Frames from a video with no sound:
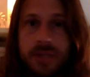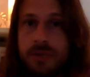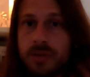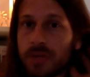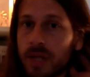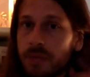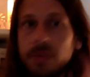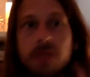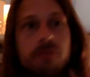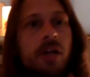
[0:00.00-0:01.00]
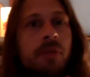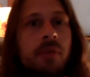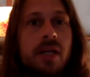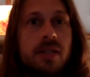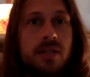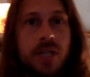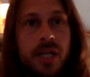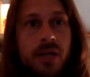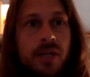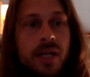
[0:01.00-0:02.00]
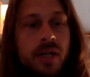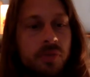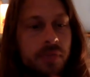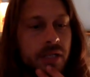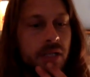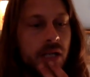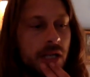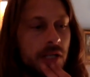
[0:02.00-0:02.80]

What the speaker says: And if you come to me and find my channel, then I hope that